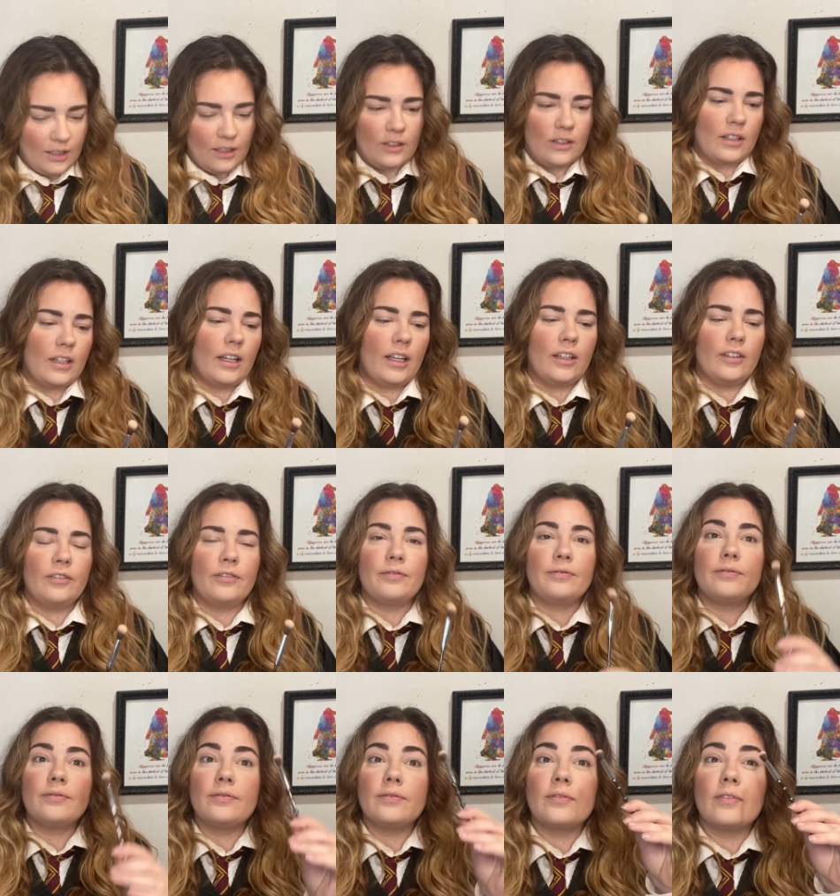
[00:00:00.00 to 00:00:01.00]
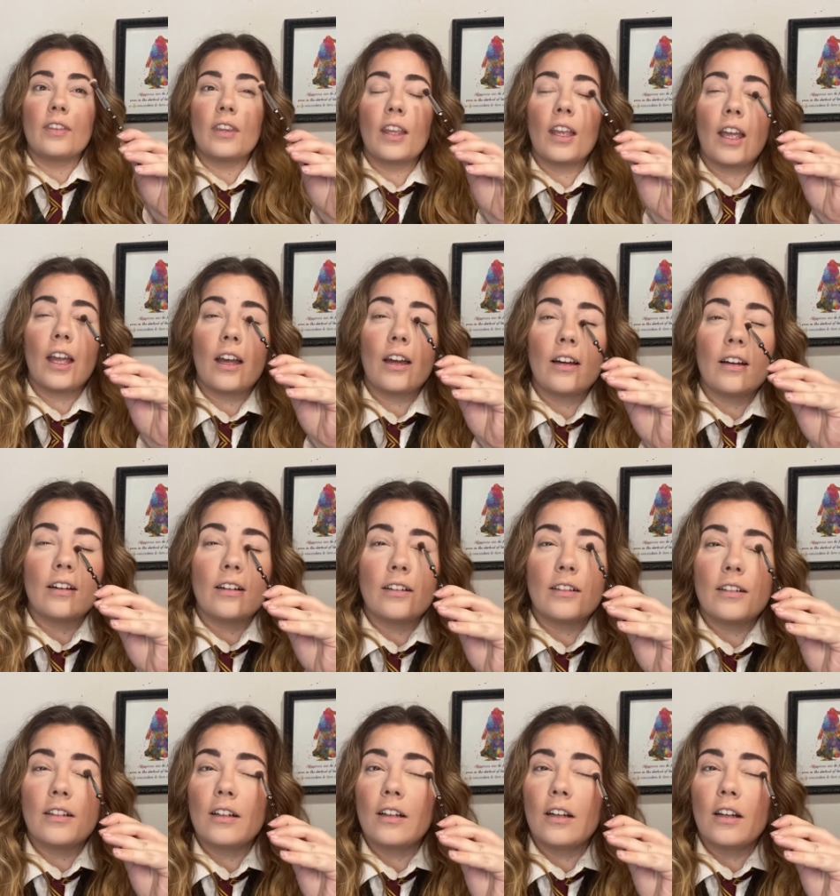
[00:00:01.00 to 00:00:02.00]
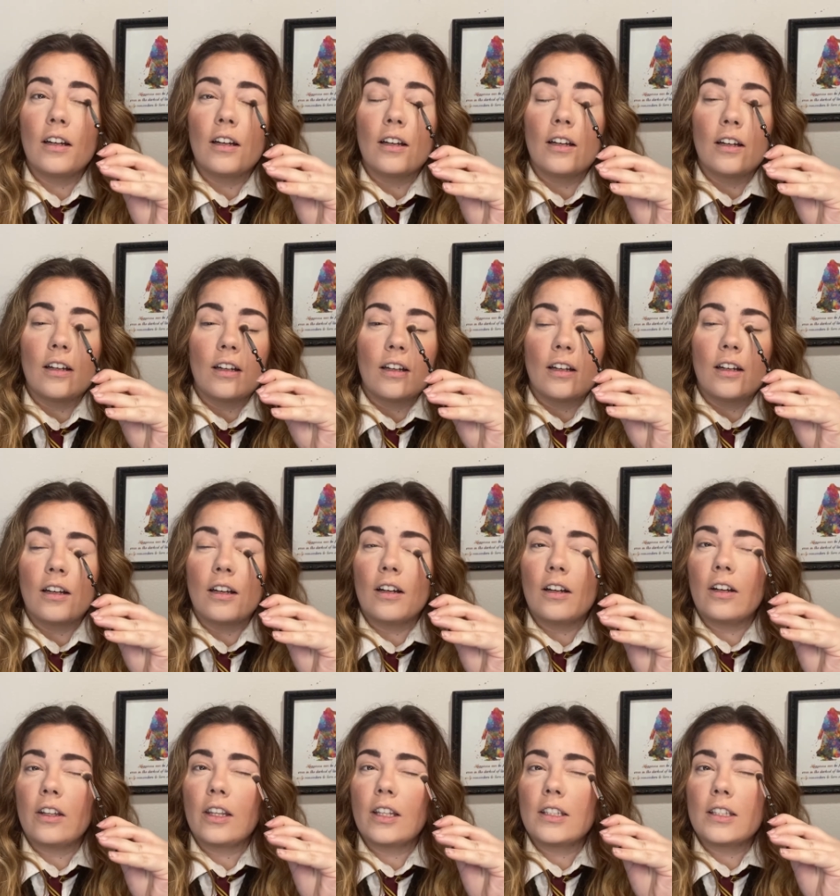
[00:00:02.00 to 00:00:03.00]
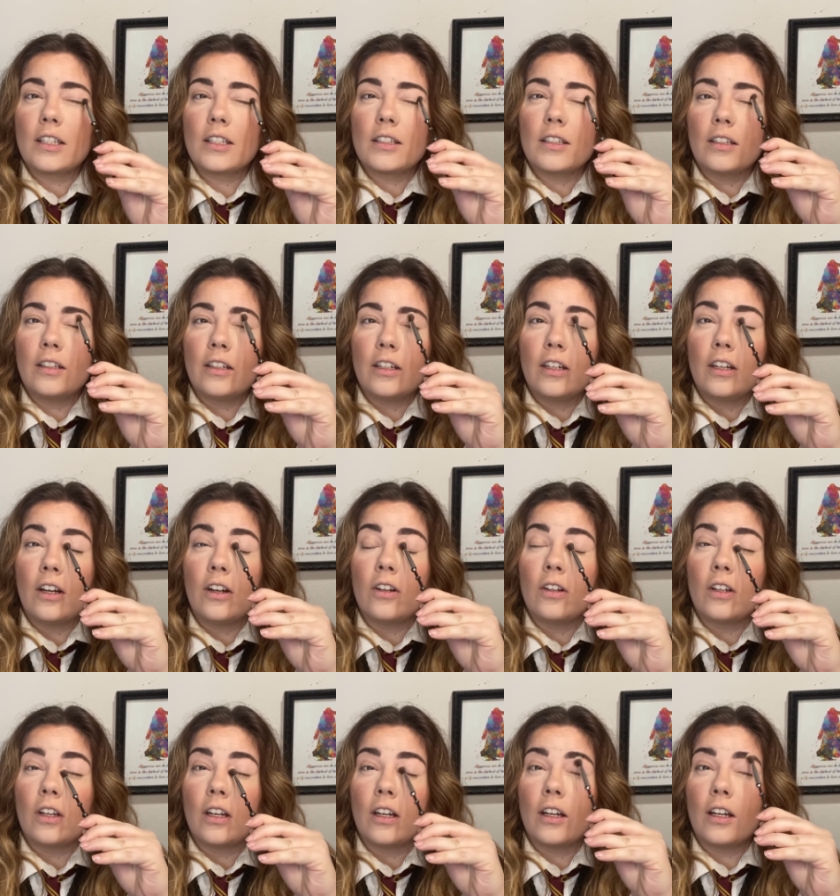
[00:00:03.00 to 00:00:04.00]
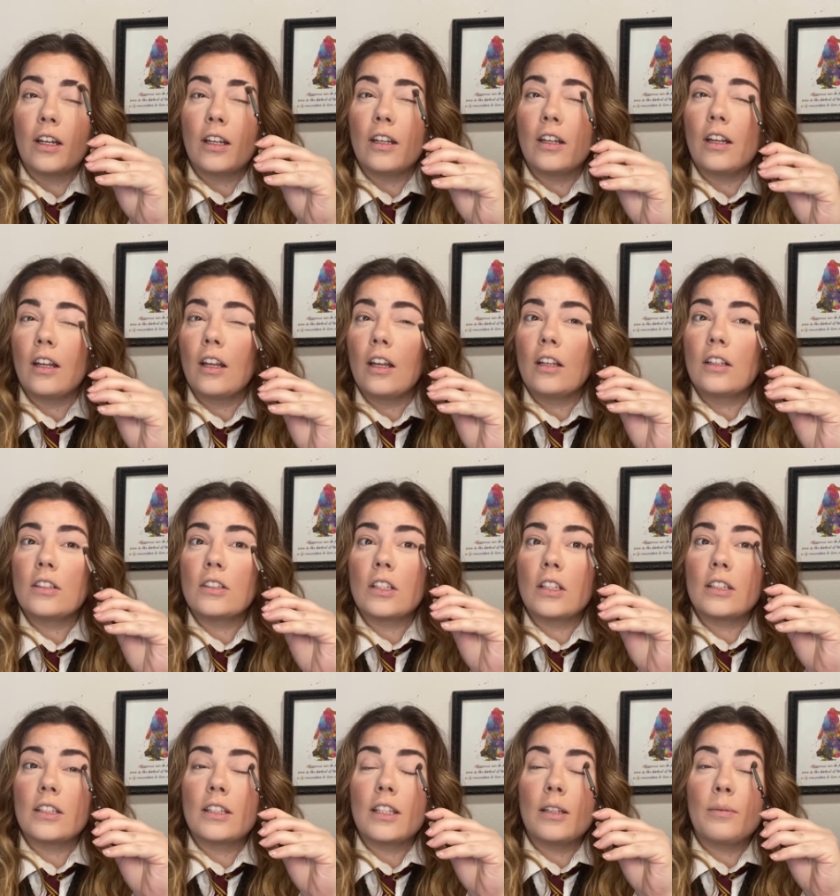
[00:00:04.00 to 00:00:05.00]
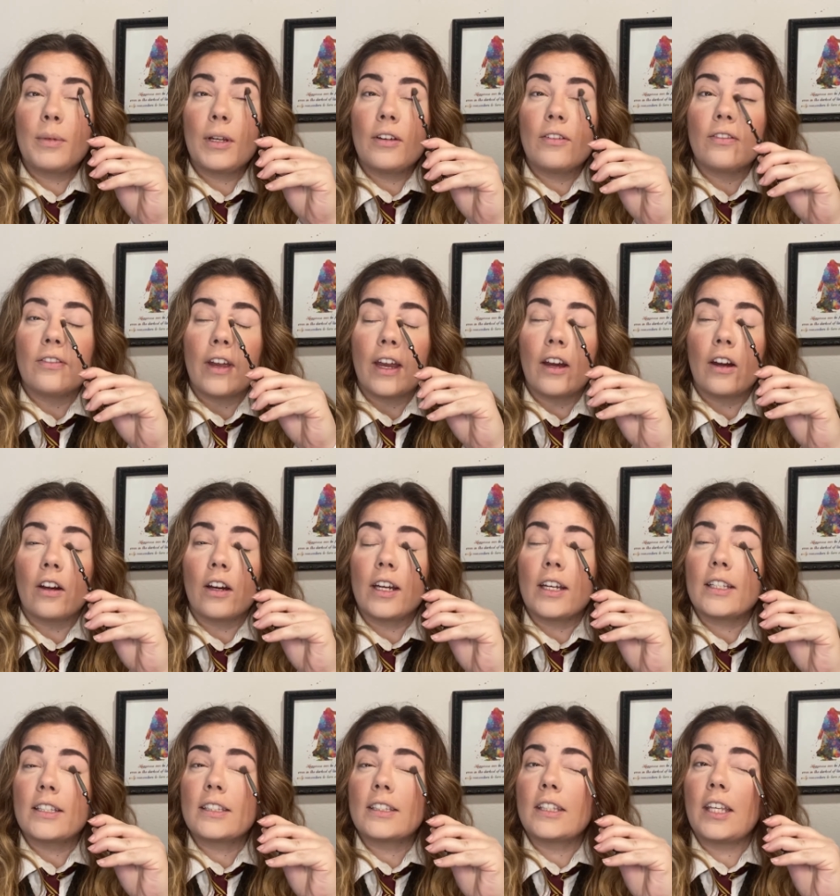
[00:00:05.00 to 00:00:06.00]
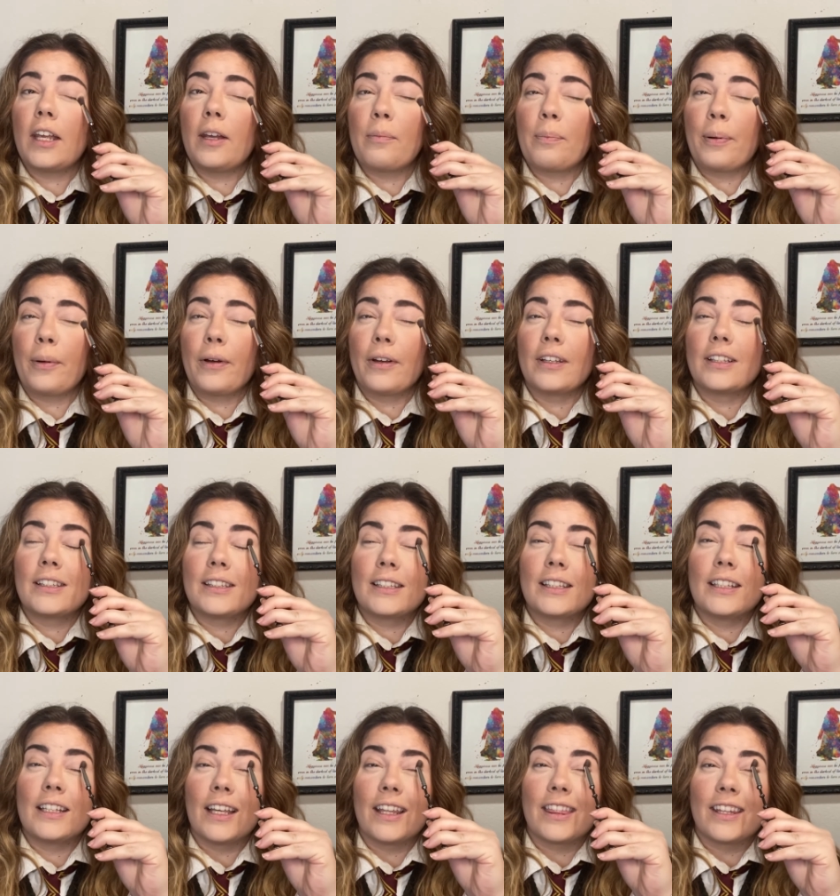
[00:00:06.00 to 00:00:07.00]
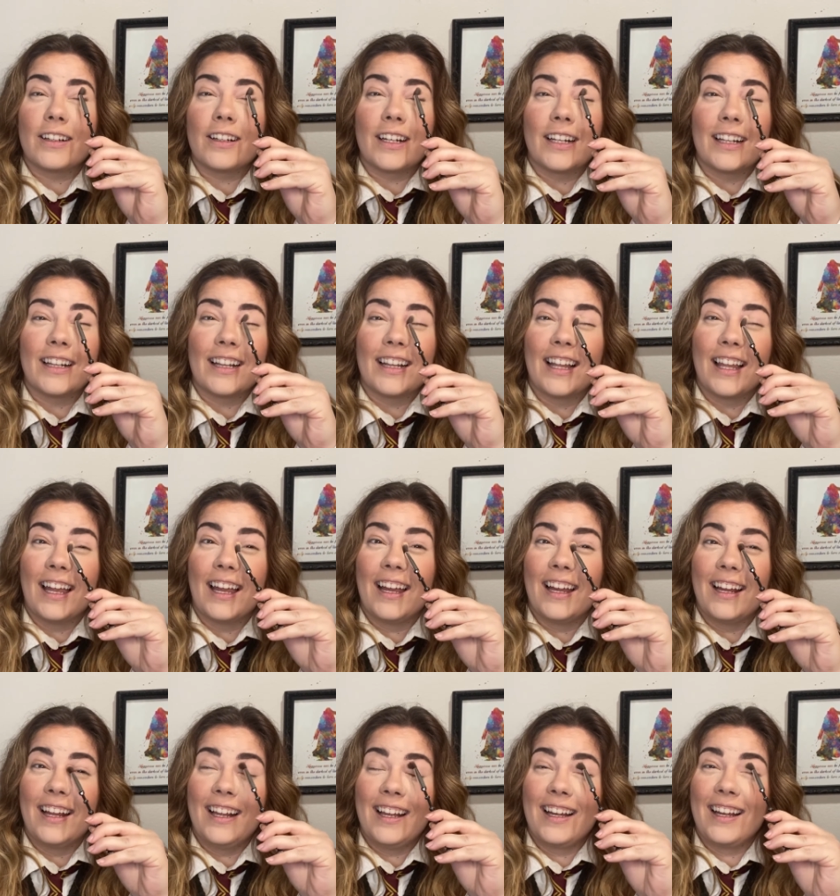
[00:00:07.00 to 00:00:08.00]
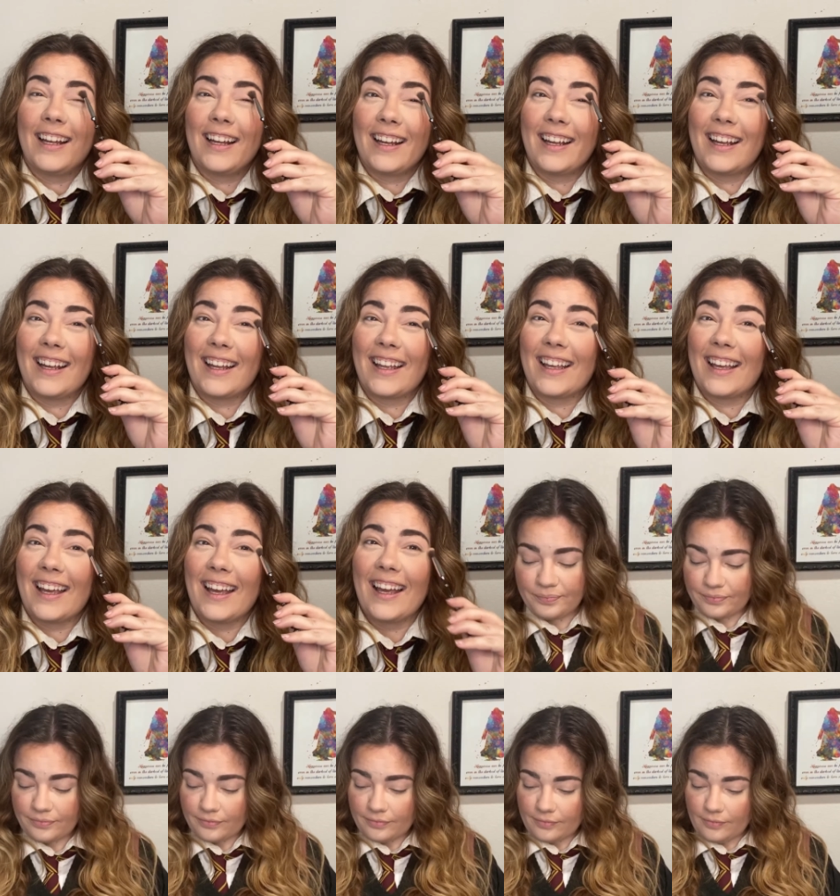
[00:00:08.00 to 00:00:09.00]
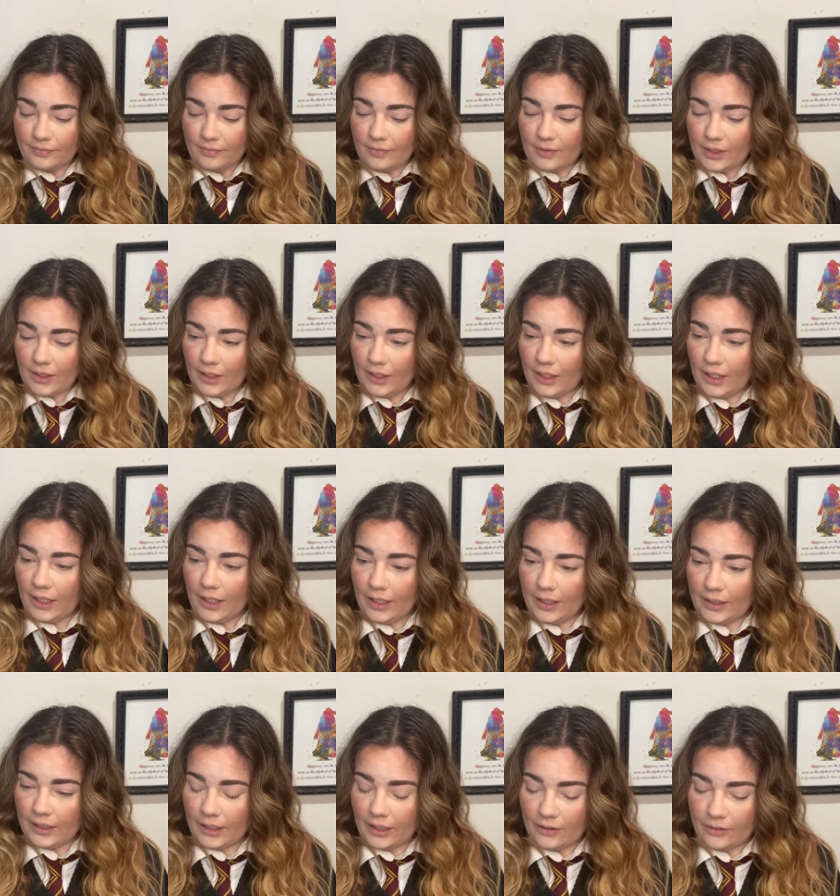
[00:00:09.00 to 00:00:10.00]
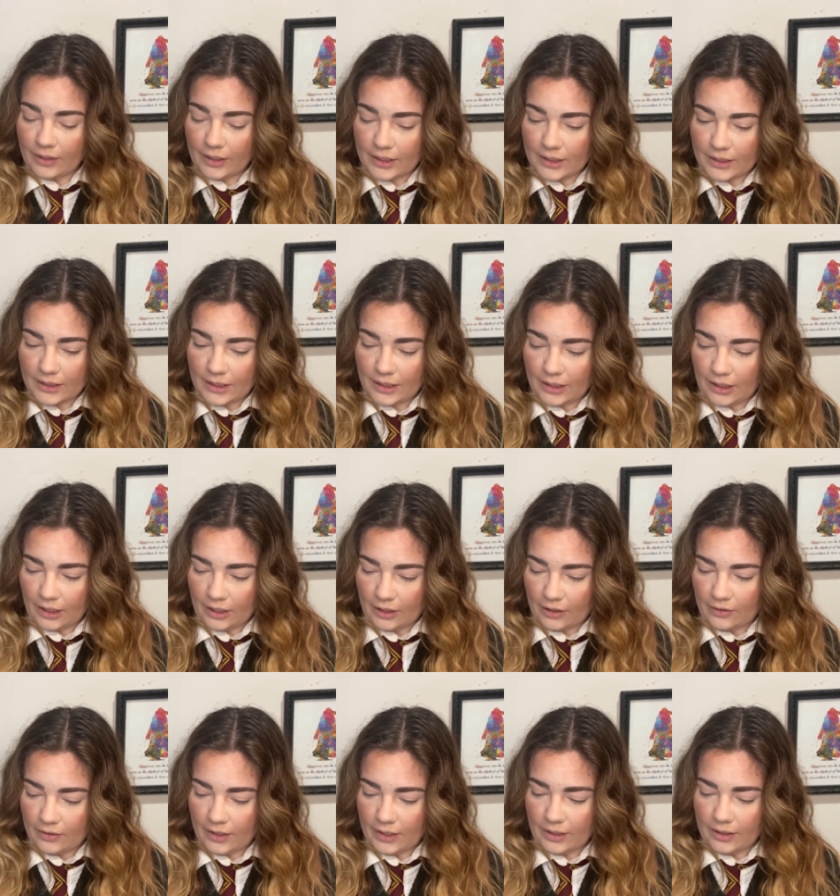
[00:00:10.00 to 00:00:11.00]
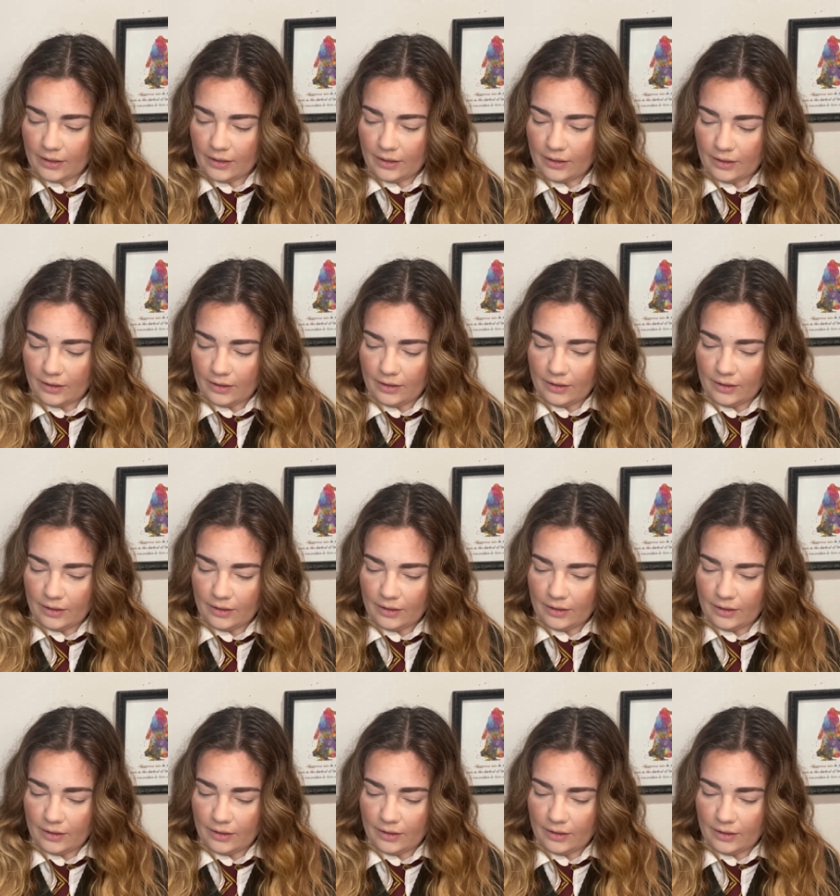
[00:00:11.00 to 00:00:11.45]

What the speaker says: Okay. How... Oh, this is no good. So this is gonna be a very simple Slytherin look. Okay, now we just need to go in